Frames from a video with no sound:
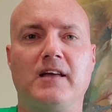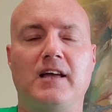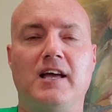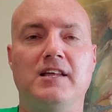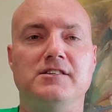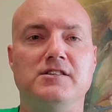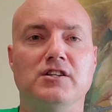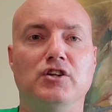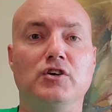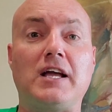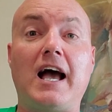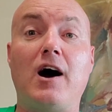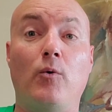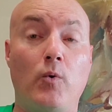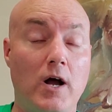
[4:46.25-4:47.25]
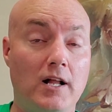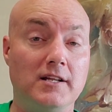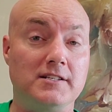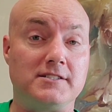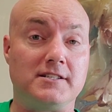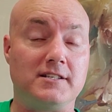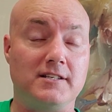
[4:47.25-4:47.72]
And look how well
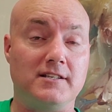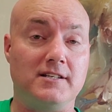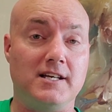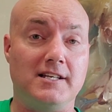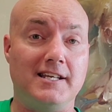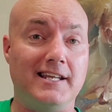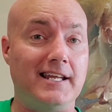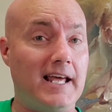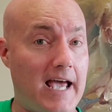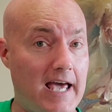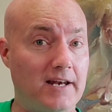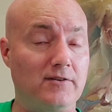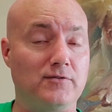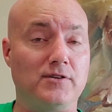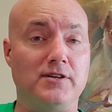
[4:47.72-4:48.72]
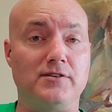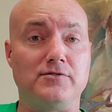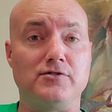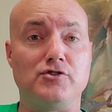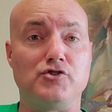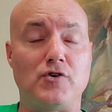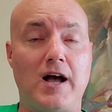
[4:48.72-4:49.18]
it did. Did it handle the
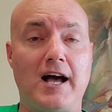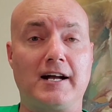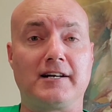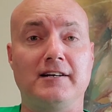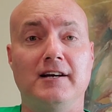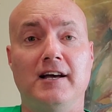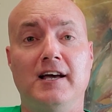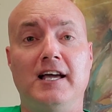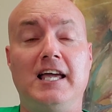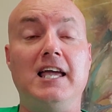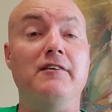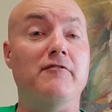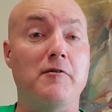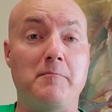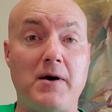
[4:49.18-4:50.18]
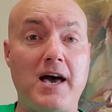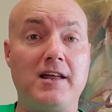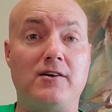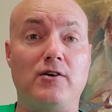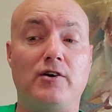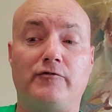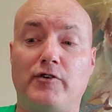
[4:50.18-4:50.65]
track? Even
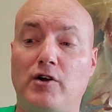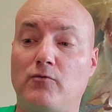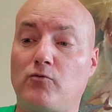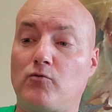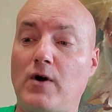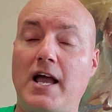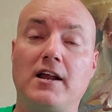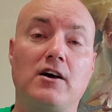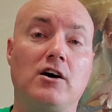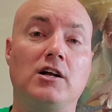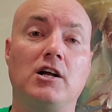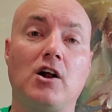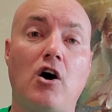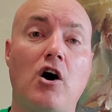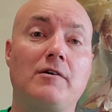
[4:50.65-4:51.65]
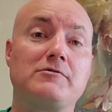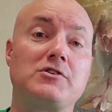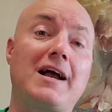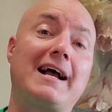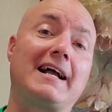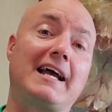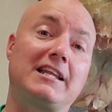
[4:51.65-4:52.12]
better if it ran on an off
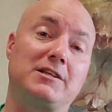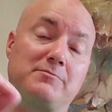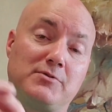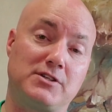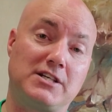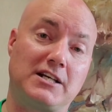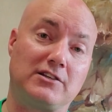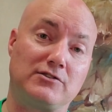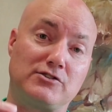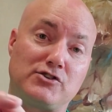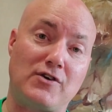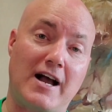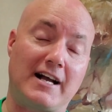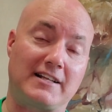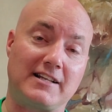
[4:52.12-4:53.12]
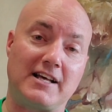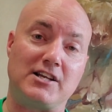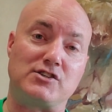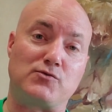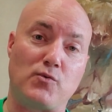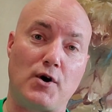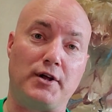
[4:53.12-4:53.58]
track at the particular track that
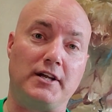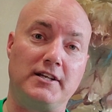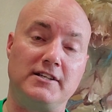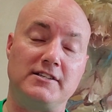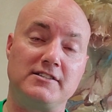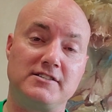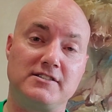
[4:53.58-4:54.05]
it's running